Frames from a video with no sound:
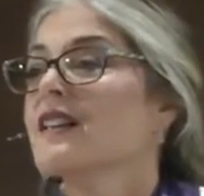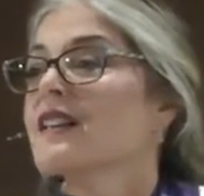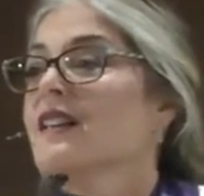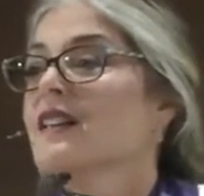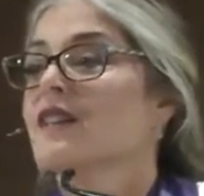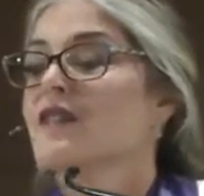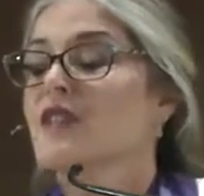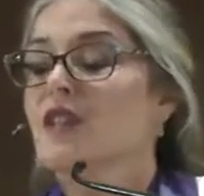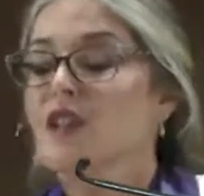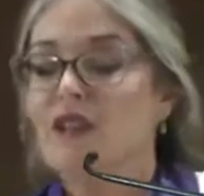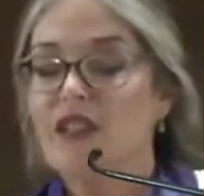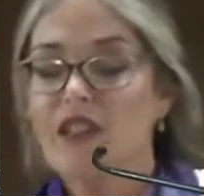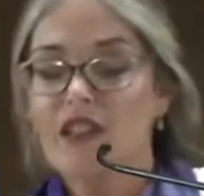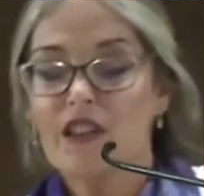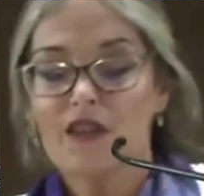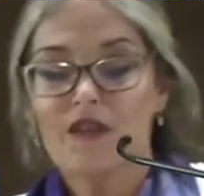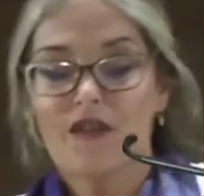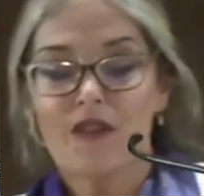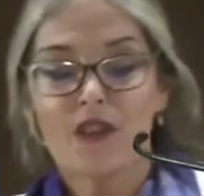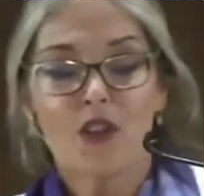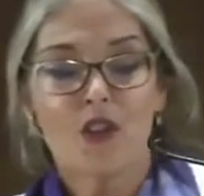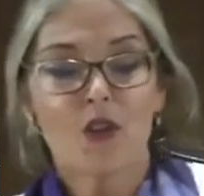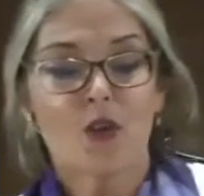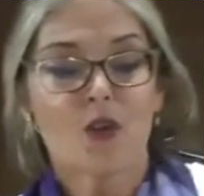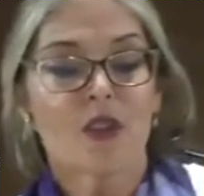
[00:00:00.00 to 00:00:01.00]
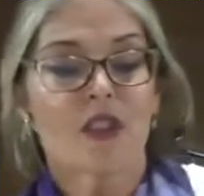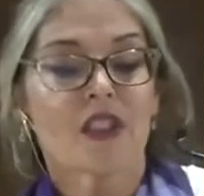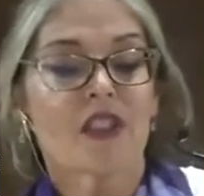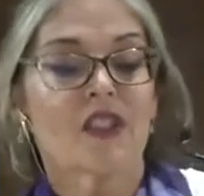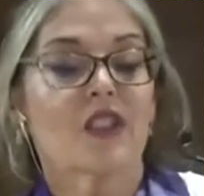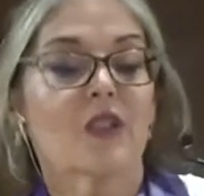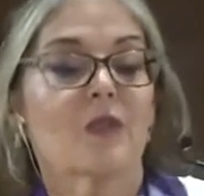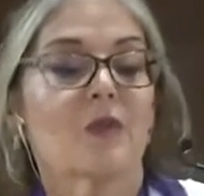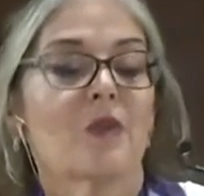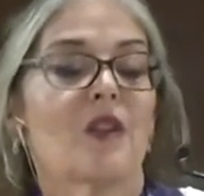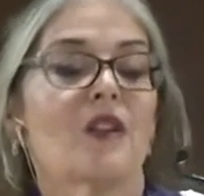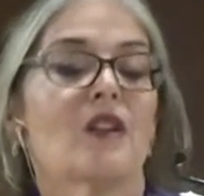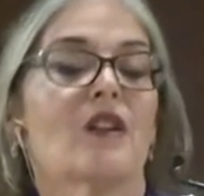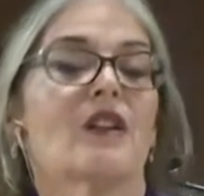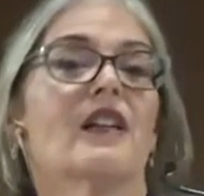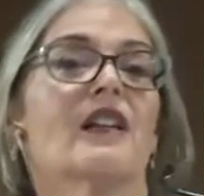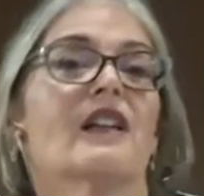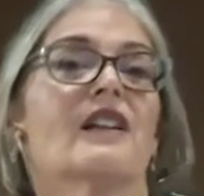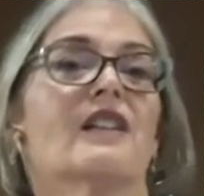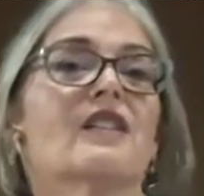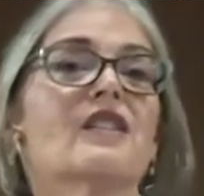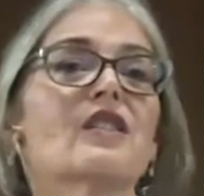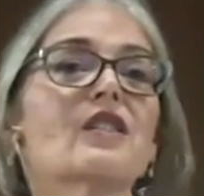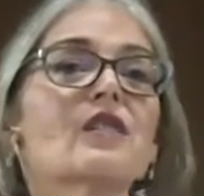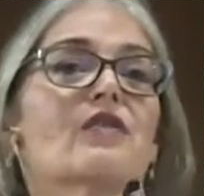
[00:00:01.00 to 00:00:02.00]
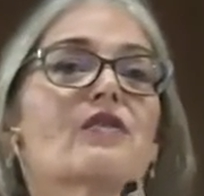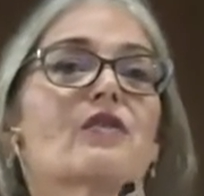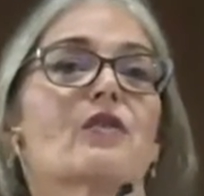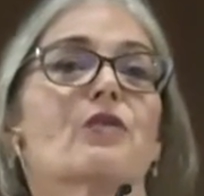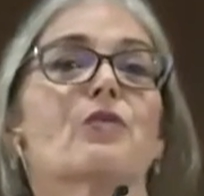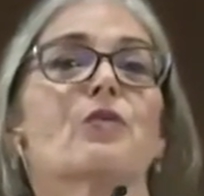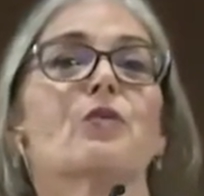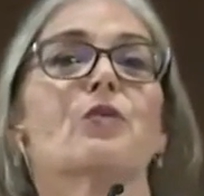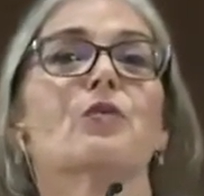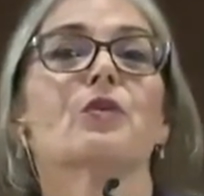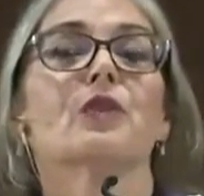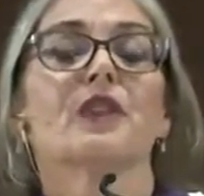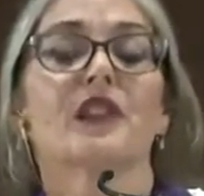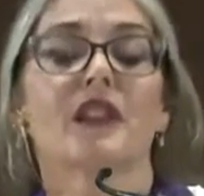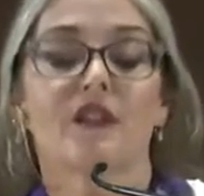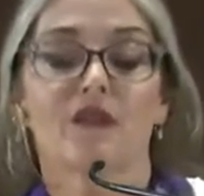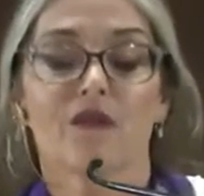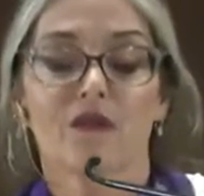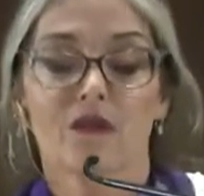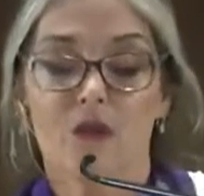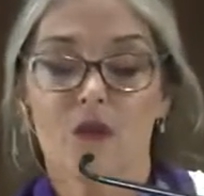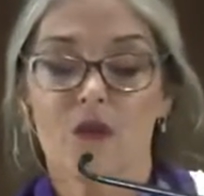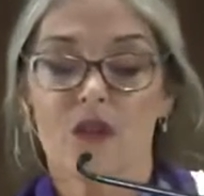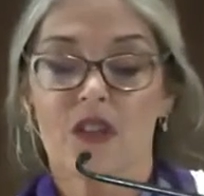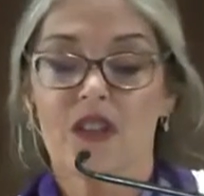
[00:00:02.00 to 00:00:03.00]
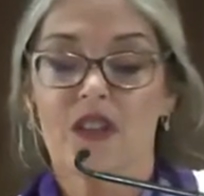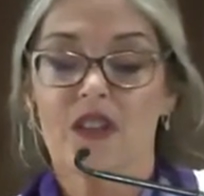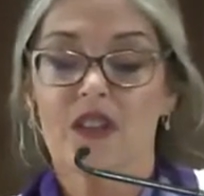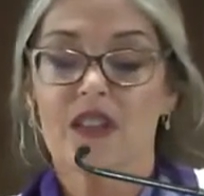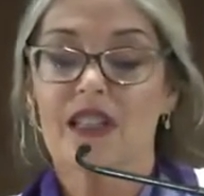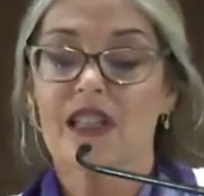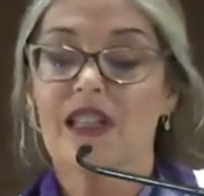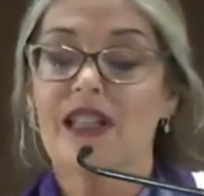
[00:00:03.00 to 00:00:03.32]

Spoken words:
of their individual experience of the ruling forces,